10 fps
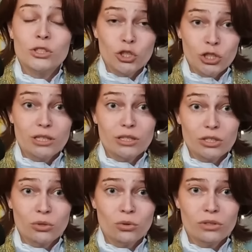she's a
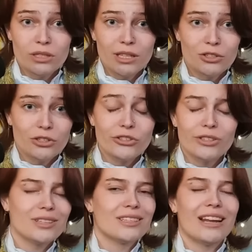school teacher, she
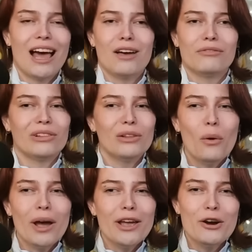doesn't have
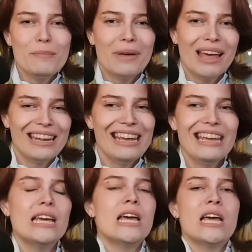lawyer money,